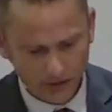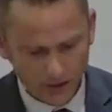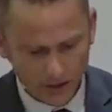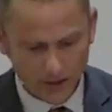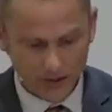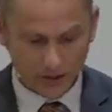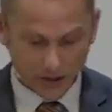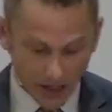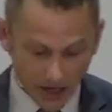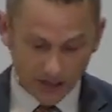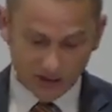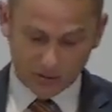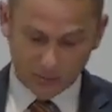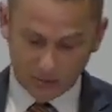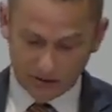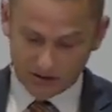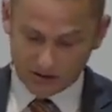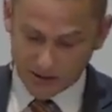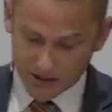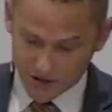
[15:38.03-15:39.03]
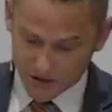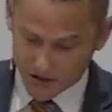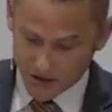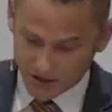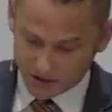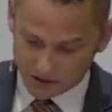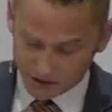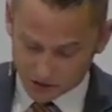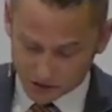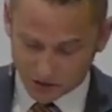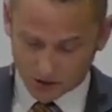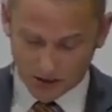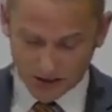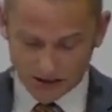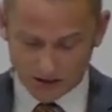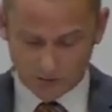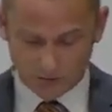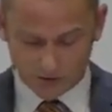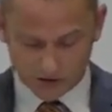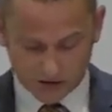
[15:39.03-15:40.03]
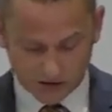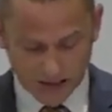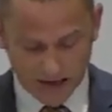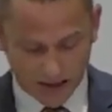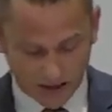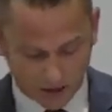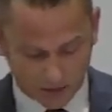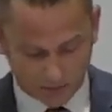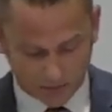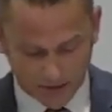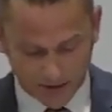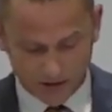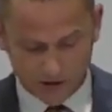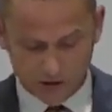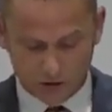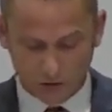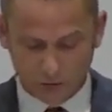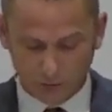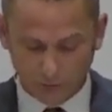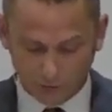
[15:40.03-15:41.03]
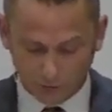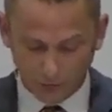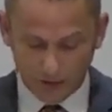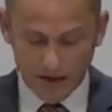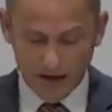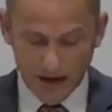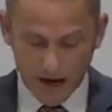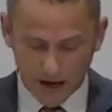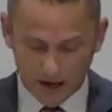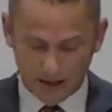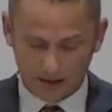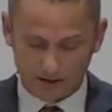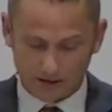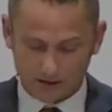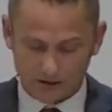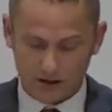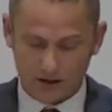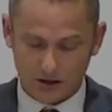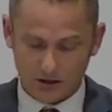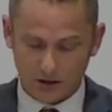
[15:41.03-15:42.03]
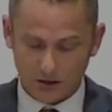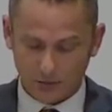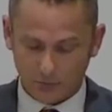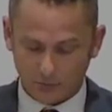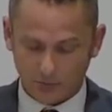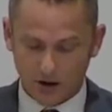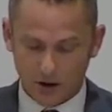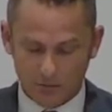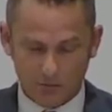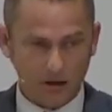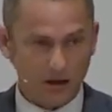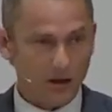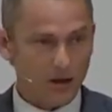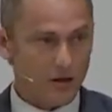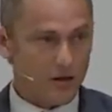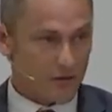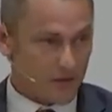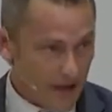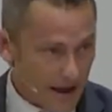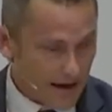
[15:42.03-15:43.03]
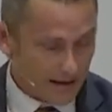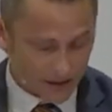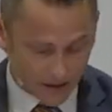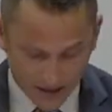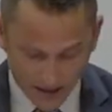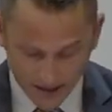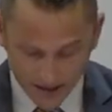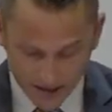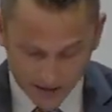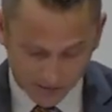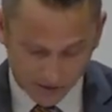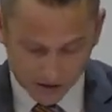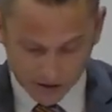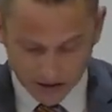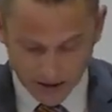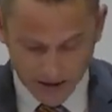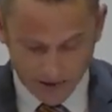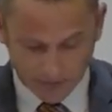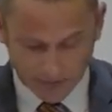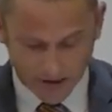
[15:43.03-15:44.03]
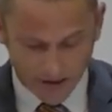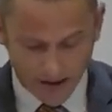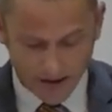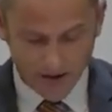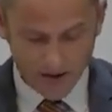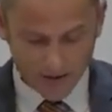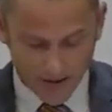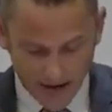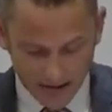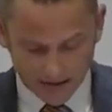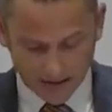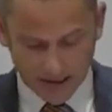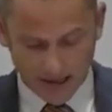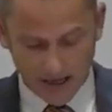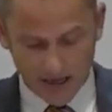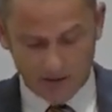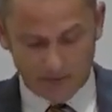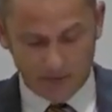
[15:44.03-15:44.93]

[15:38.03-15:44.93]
The gospel is that Jesus Christ was sacrificed to free us from that kind of slavery, that kind of